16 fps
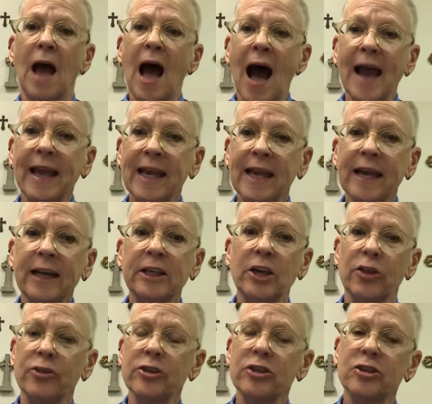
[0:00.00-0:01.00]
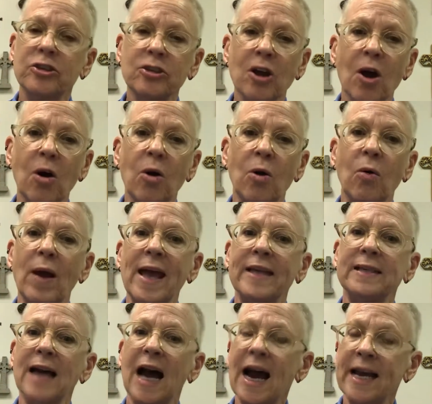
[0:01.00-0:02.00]
I kicked the snow
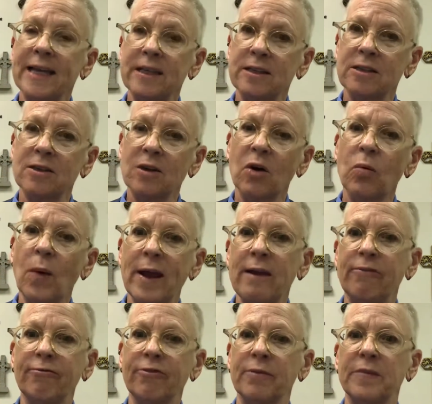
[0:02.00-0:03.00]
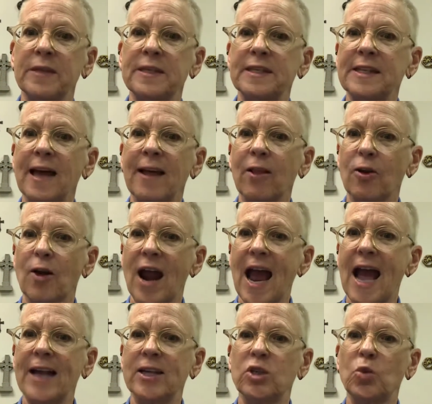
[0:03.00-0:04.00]
and ice away from the cellar
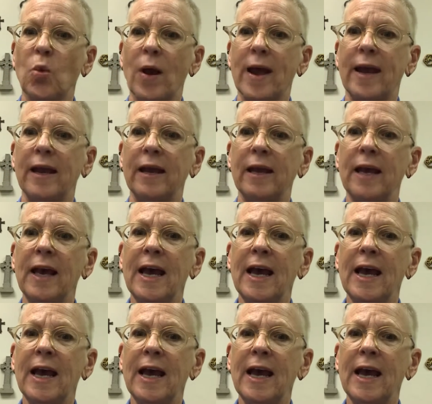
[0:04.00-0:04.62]
hatchway